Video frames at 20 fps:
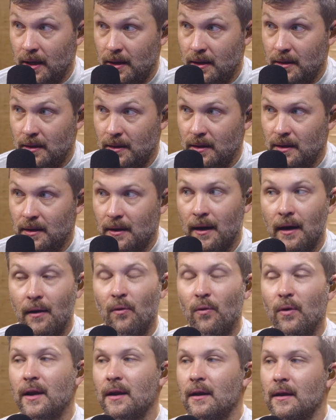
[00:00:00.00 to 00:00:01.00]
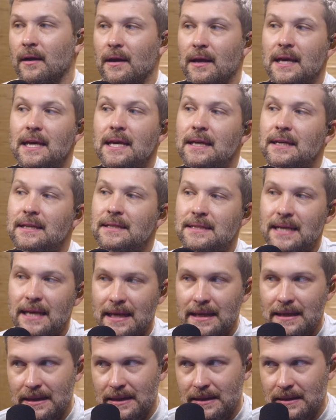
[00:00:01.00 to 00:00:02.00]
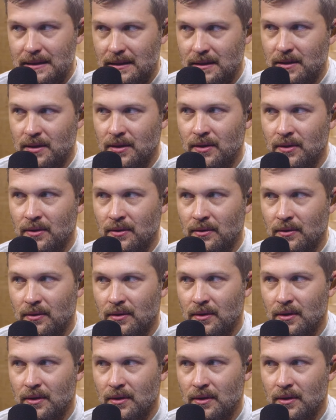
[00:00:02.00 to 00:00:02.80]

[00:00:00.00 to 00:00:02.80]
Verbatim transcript: Mm-hmm. not what he intended to do,